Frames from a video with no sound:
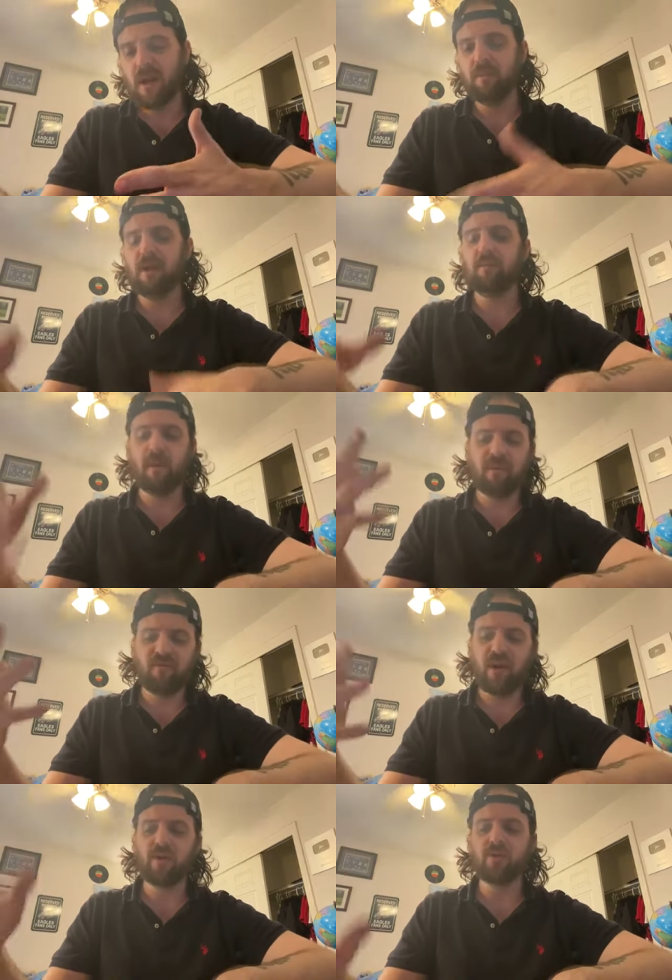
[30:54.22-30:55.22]
I mean, I'm a
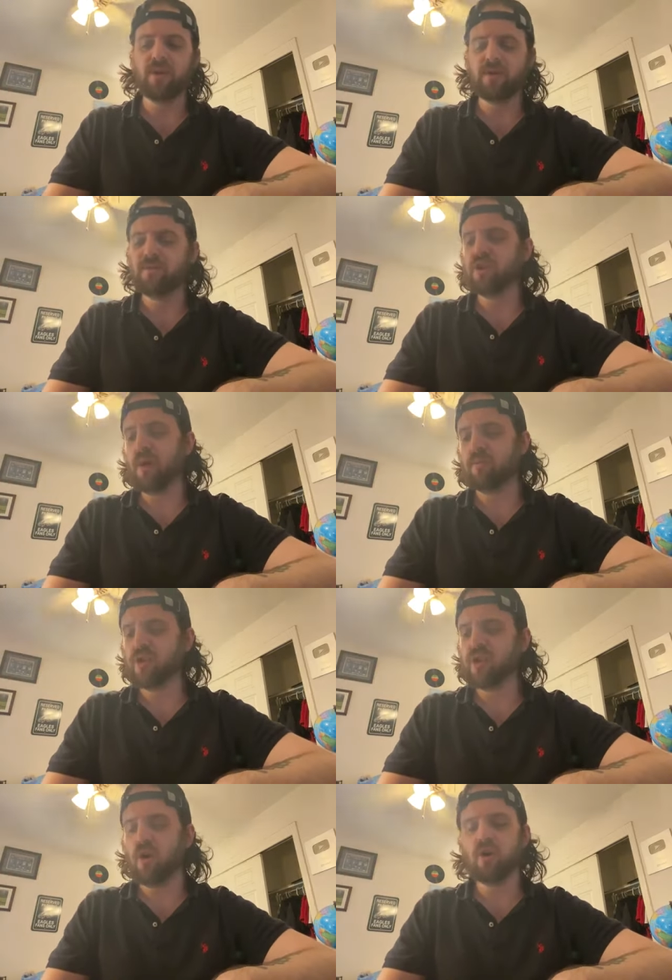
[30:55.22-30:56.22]
veteran, so I
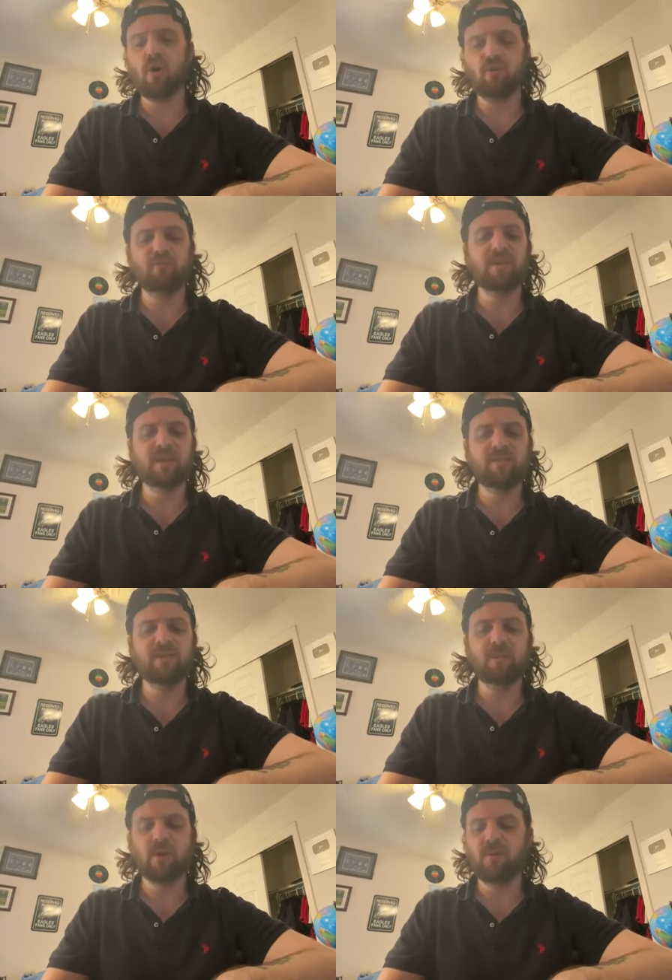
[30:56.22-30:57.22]
appreciate all y'all who've believed
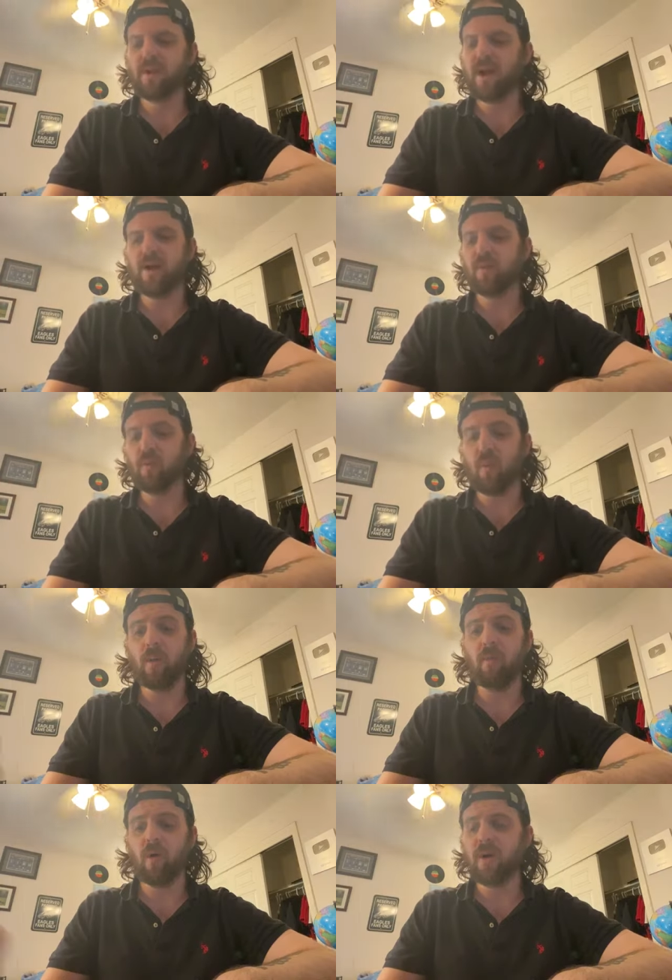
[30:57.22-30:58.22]
in me, no doubt. And
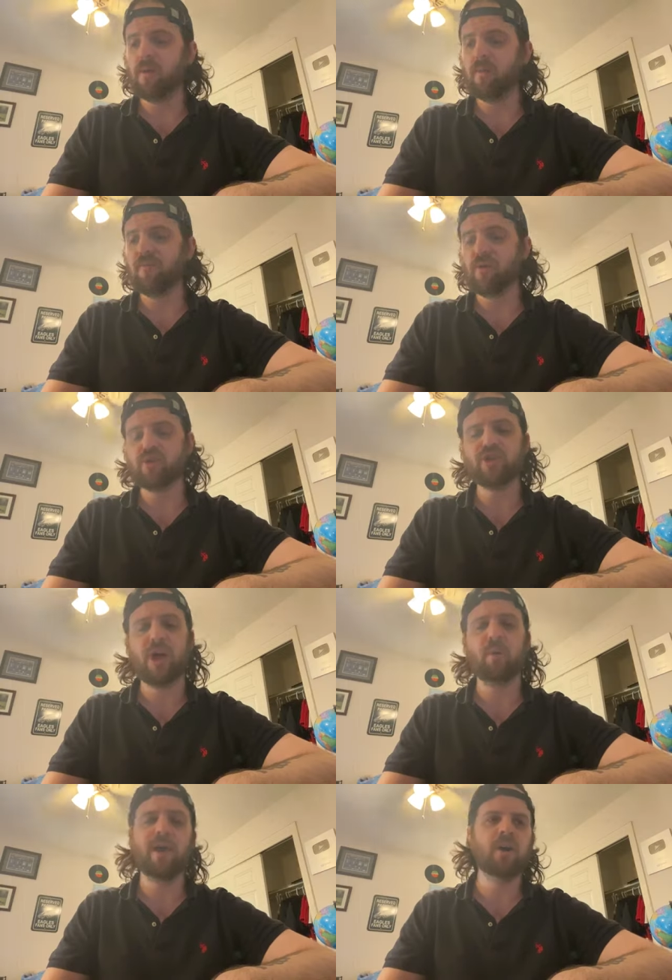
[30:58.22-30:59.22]
one point, my first
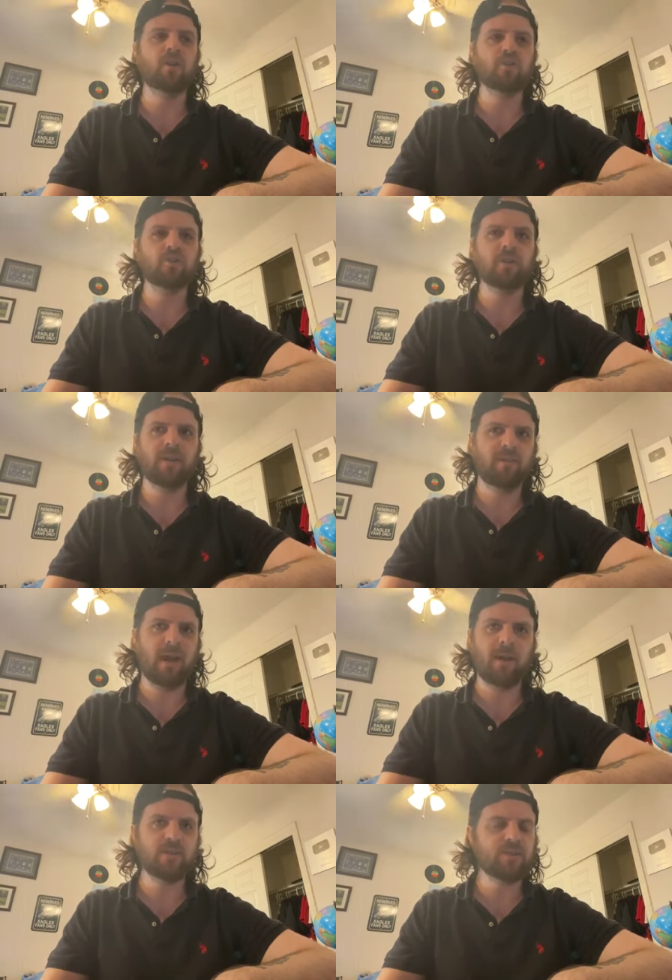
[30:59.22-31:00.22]
channel, we had
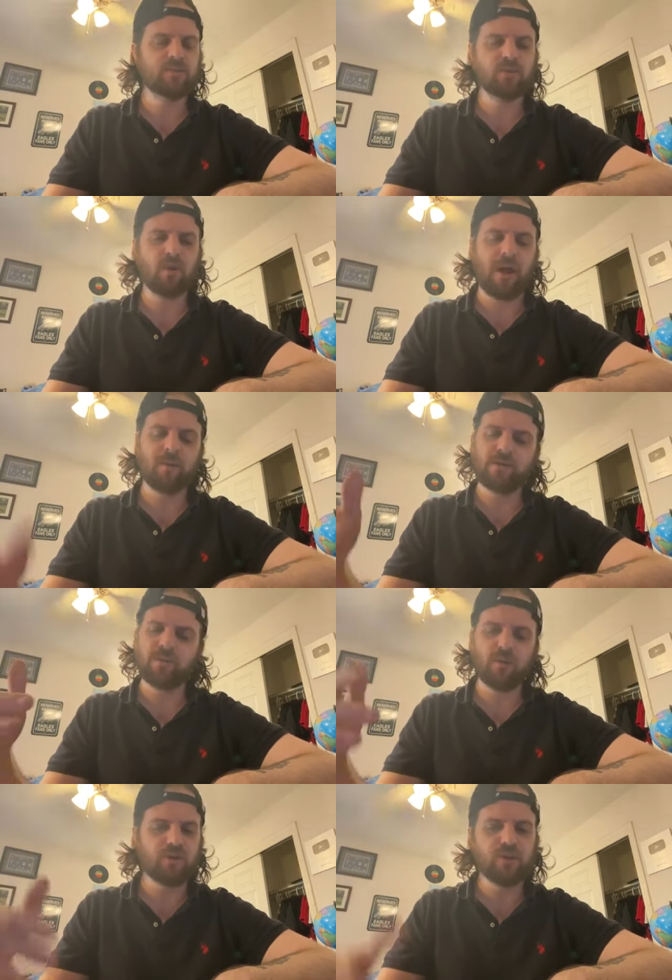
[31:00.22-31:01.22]
138,000 subscribers.
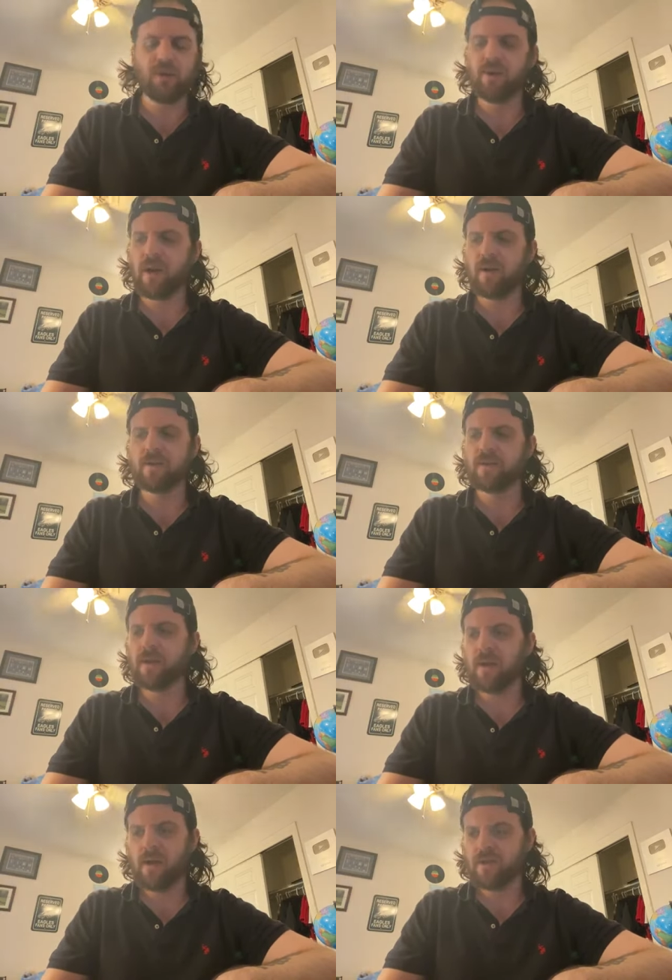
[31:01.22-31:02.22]
Appreciate you guys.
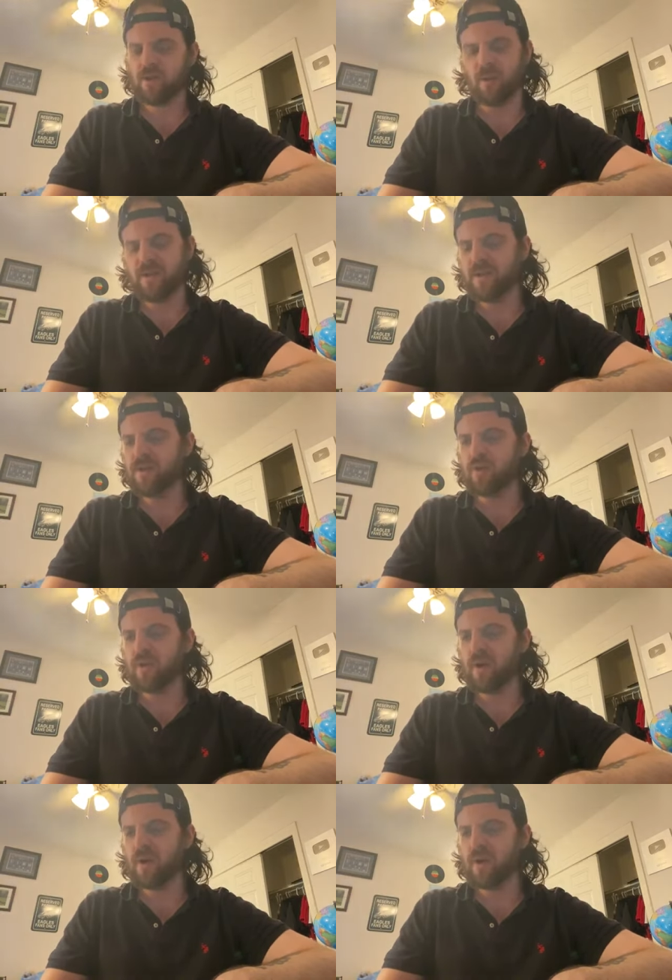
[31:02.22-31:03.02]
So we did do it